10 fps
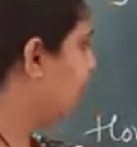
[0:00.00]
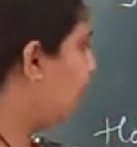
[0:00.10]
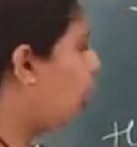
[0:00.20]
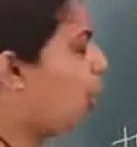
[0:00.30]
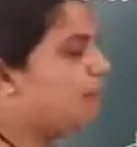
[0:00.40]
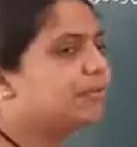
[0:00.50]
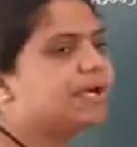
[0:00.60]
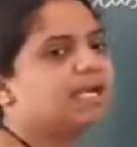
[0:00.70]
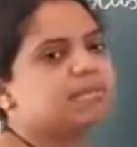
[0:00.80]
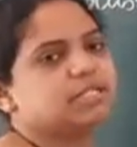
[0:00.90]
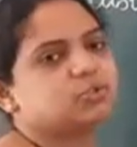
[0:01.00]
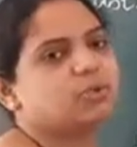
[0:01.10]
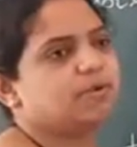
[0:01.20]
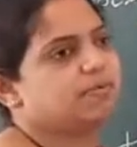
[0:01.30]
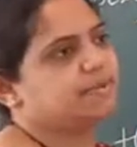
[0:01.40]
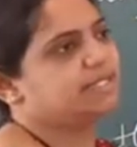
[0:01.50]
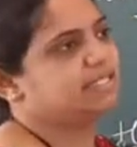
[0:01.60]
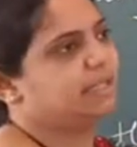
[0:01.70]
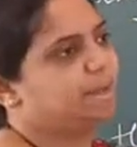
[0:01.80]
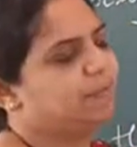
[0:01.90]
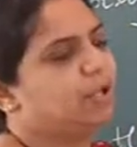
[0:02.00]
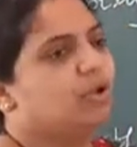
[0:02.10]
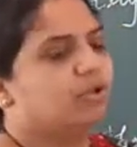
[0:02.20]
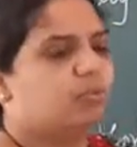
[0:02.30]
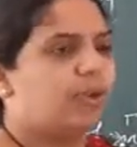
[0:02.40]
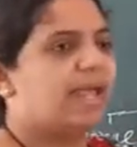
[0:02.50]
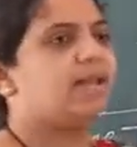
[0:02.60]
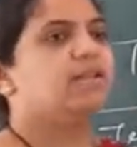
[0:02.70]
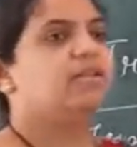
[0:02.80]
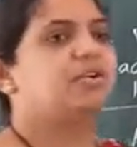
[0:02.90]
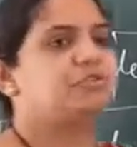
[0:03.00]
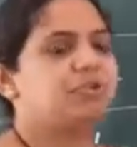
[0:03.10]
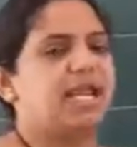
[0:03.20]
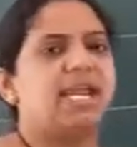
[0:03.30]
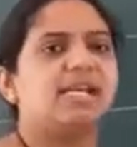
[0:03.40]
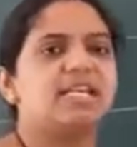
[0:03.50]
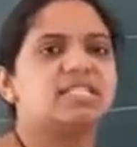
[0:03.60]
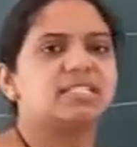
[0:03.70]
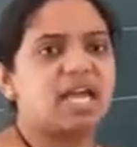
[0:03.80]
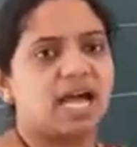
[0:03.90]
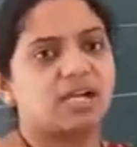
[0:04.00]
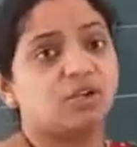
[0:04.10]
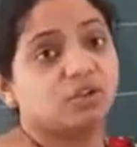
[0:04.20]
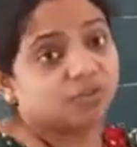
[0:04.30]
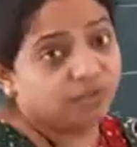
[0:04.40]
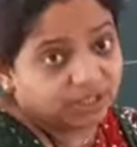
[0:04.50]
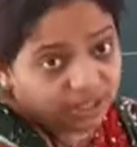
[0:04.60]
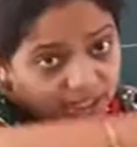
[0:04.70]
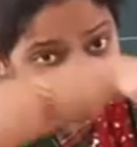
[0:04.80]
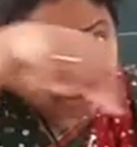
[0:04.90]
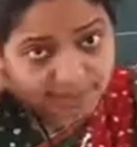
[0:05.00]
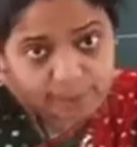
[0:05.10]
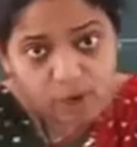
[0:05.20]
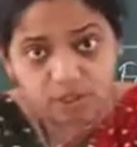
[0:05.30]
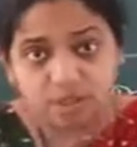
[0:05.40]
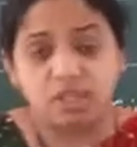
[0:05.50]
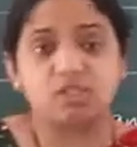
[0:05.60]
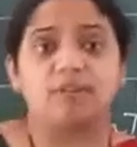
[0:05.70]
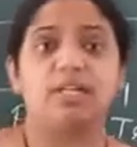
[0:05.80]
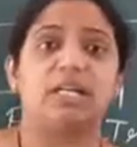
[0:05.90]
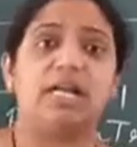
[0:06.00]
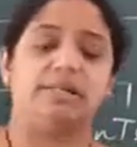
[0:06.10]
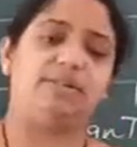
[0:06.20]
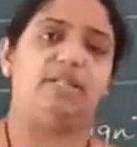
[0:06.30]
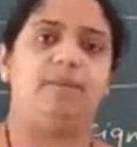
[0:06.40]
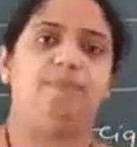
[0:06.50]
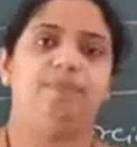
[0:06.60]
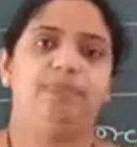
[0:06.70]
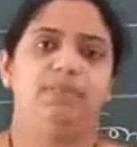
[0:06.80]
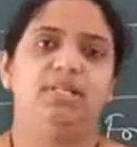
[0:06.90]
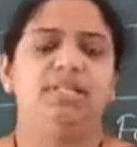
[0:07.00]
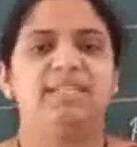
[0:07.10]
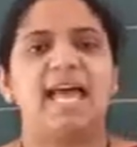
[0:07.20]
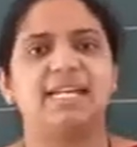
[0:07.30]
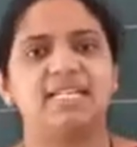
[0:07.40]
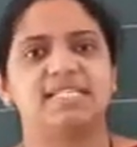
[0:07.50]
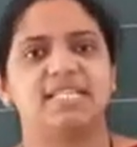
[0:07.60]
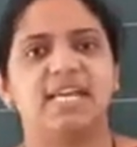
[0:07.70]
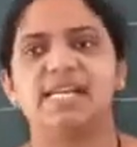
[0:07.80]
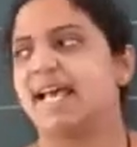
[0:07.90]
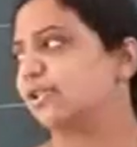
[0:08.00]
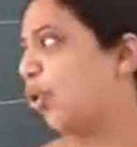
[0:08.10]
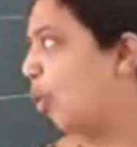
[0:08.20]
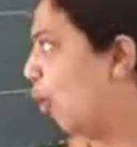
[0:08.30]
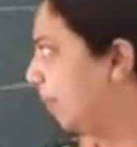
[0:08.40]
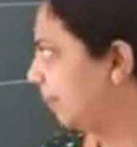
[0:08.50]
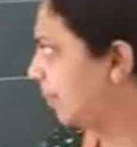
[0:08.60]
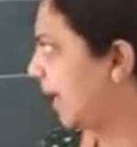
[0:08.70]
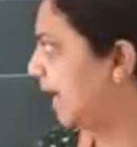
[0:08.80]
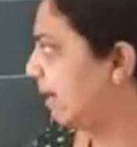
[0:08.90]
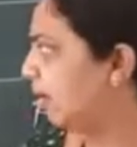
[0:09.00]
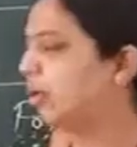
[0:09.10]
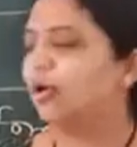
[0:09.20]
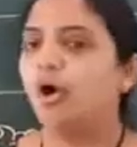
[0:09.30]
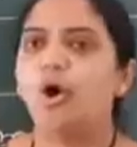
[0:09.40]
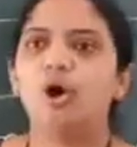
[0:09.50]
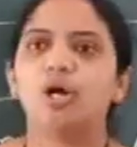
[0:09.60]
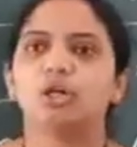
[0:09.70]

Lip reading: Home trade means what we will see. When the trade is done within the boundaries of the country, that is said as home trade or